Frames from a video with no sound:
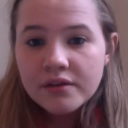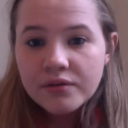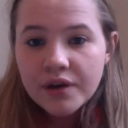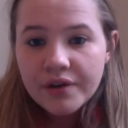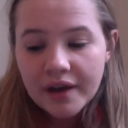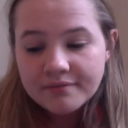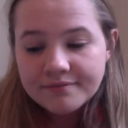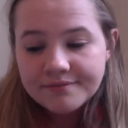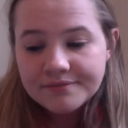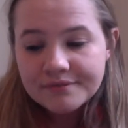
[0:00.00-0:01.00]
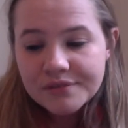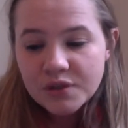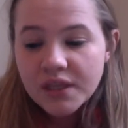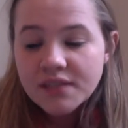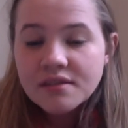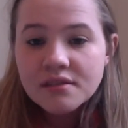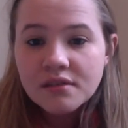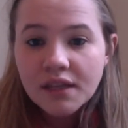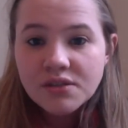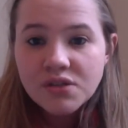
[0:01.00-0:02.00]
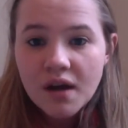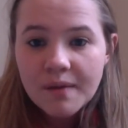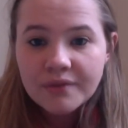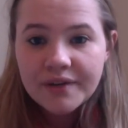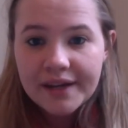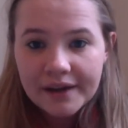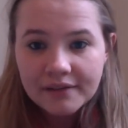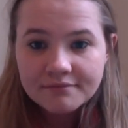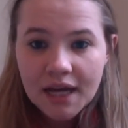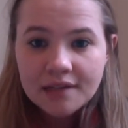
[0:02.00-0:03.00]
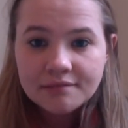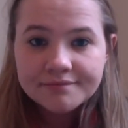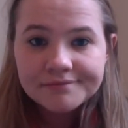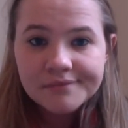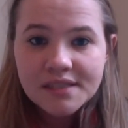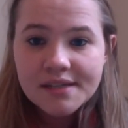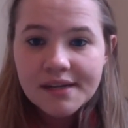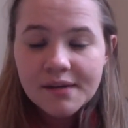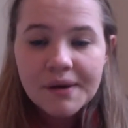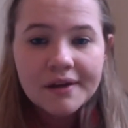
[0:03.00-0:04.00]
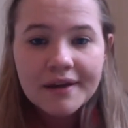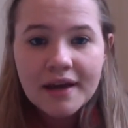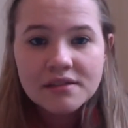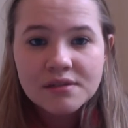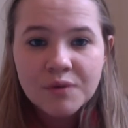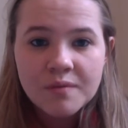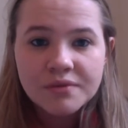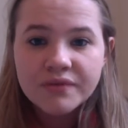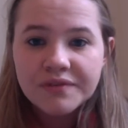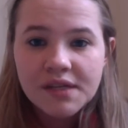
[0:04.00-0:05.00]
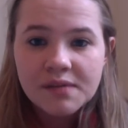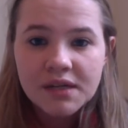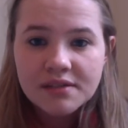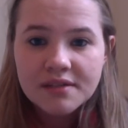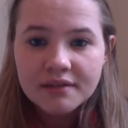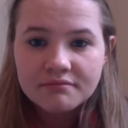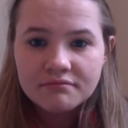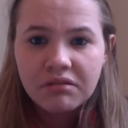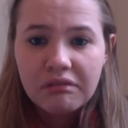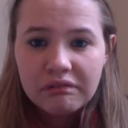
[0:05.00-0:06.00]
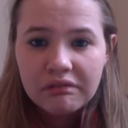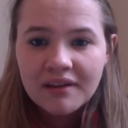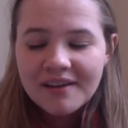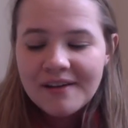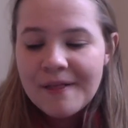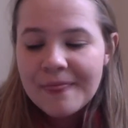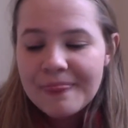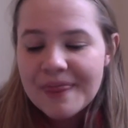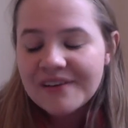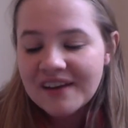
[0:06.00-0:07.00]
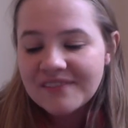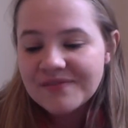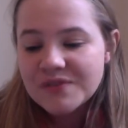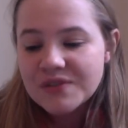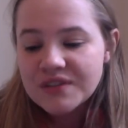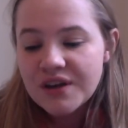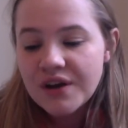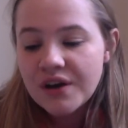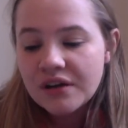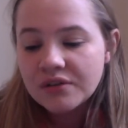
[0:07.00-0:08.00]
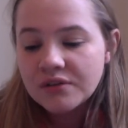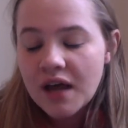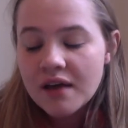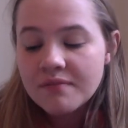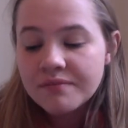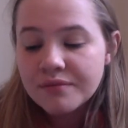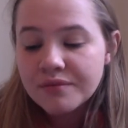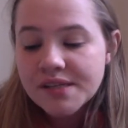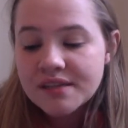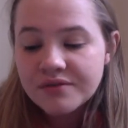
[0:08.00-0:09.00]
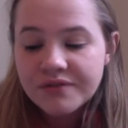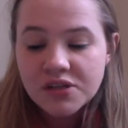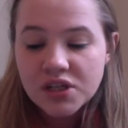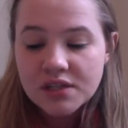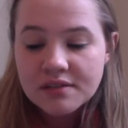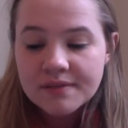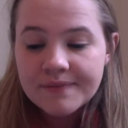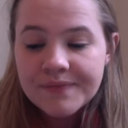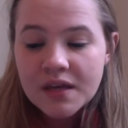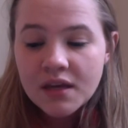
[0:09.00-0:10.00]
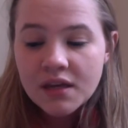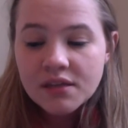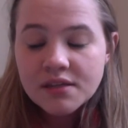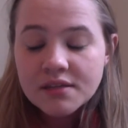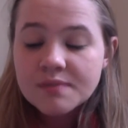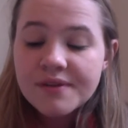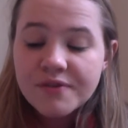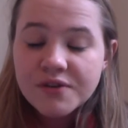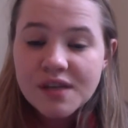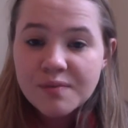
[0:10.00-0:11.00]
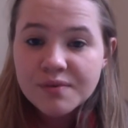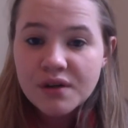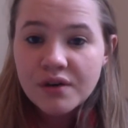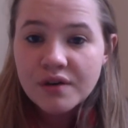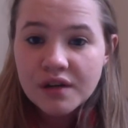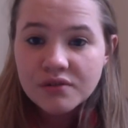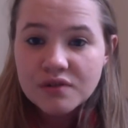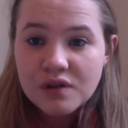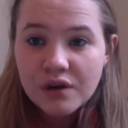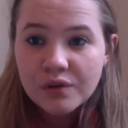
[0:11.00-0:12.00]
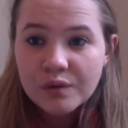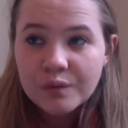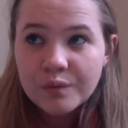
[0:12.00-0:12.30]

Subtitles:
Okay, so let's talk about knitting, huh? It's a knitting podcast, and we're almost 15 minutes in. Okay, so recent finishes. This is my first episode, and so